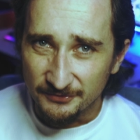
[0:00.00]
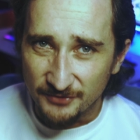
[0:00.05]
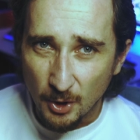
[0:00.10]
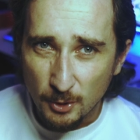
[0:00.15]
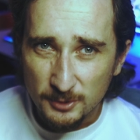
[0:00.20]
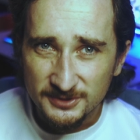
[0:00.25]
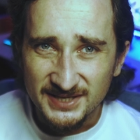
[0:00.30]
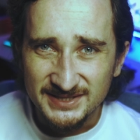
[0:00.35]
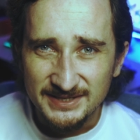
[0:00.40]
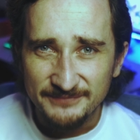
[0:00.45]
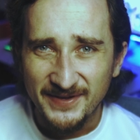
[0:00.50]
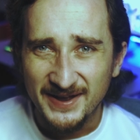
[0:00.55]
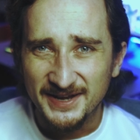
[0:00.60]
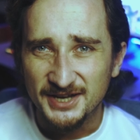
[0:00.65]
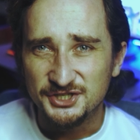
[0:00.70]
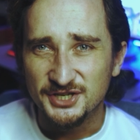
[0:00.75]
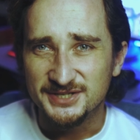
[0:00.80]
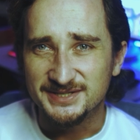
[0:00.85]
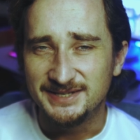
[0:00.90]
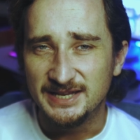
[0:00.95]
those
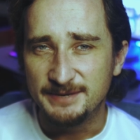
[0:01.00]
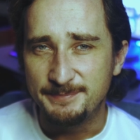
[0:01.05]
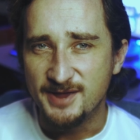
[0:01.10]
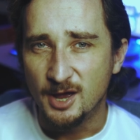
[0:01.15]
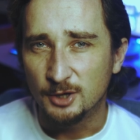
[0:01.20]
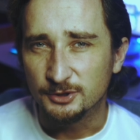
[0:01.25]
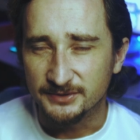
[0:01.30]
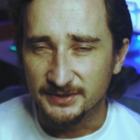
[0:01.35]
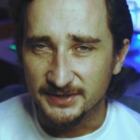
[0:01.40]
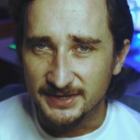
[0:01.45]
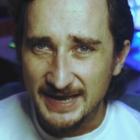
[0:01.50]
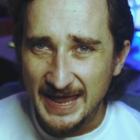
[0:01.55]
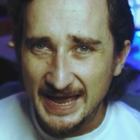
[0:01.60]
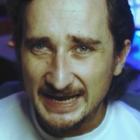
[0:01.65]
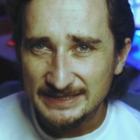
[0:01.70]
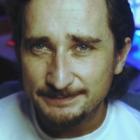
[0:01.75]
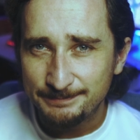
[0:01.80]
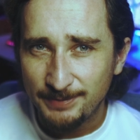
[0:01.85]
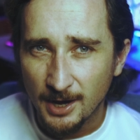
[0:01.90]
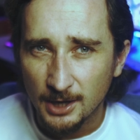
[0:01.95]
disadvantages lead me out of the
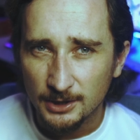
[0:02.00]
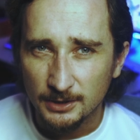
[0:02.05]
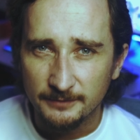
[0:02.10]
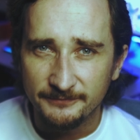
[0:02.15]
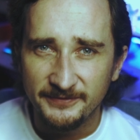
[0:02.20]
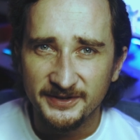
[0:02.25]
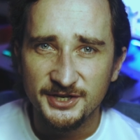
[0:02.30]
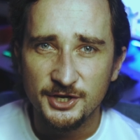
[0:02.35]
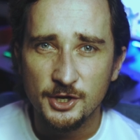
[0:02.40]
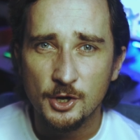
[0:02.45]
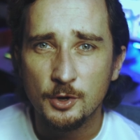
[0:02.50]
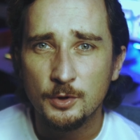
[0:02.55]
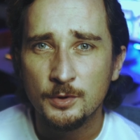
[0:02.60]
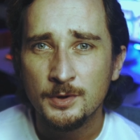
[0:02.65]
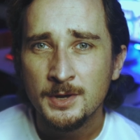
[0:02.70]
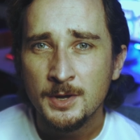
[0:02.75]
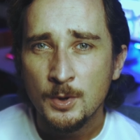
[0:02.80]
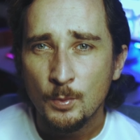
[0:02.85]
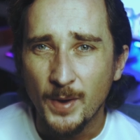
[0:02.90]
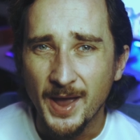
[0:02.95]
next part of the video,
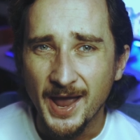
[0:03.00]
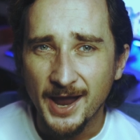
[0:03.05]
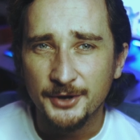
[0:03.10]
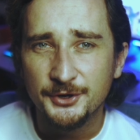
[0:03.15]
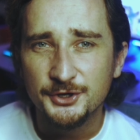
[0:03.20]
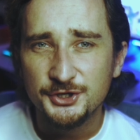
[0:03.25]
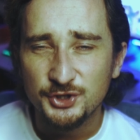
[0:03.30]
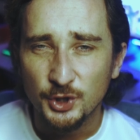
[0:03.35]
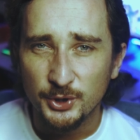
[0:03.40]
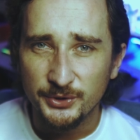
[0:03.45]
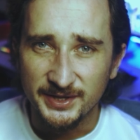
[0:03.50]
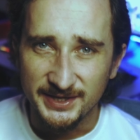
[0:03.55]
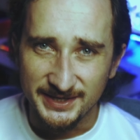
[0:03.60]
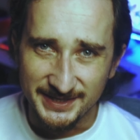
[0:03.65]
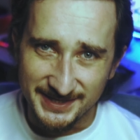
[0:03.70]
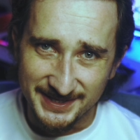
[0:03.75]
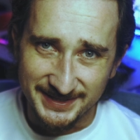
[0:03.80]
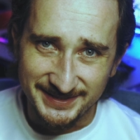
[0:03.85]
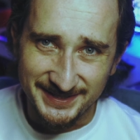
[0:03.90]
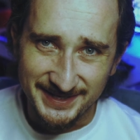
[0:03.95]
but I'm going to show the
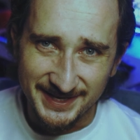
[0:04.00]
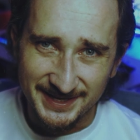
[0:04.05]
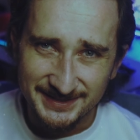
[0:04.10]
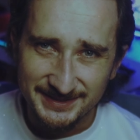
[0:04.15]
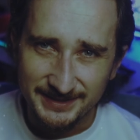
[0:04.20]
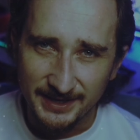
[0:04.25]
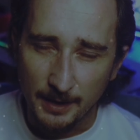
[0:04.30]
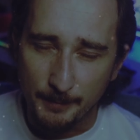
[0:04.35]
easiest